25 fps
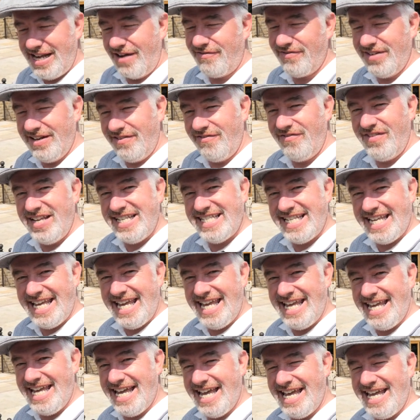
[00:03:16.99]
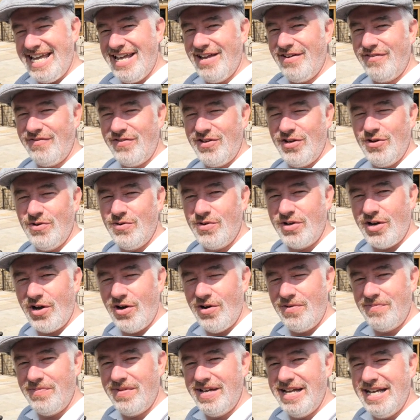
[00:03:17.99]
Definitely visit here if you
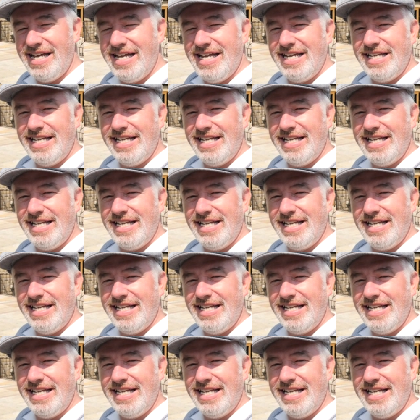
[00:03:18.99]
come